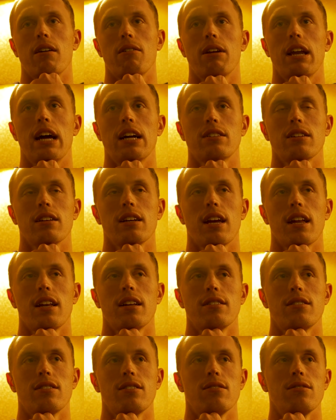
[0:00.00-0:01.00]
I would naturally
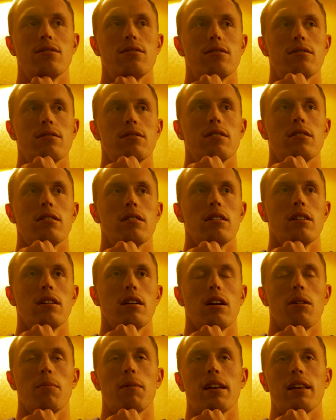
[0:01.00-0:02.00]
get into.
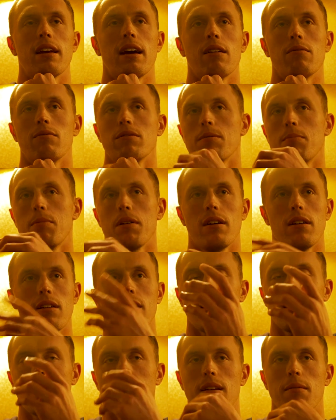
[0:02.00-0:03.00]
You know, my dad was a
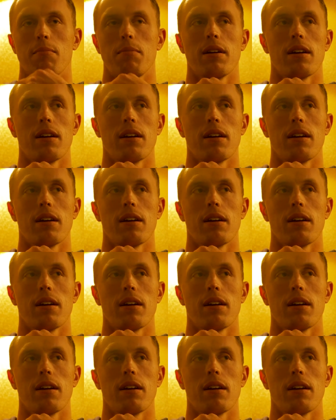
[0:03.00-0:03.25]
player that ended up